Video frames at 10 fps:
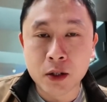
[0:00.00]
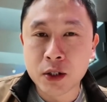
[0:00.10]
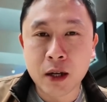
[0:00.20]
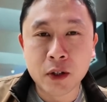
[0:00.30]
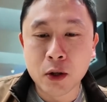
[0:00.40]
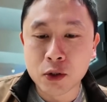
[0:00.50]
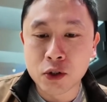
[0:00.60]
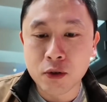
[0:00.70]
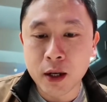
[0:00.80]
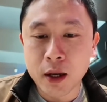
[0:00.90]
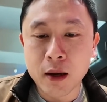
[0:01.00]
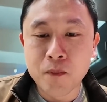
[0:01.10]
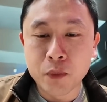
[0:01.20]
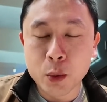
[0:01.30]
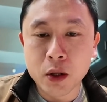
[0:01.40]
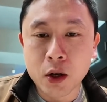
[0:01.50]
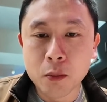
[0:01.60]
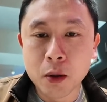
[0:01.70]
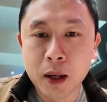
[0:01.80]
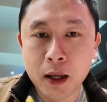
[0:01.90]
just have to go straight in with the
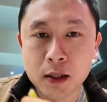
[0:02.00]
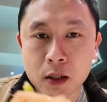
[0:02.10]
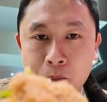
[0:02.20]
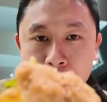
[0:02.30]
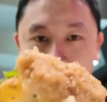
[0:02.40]
combo bites.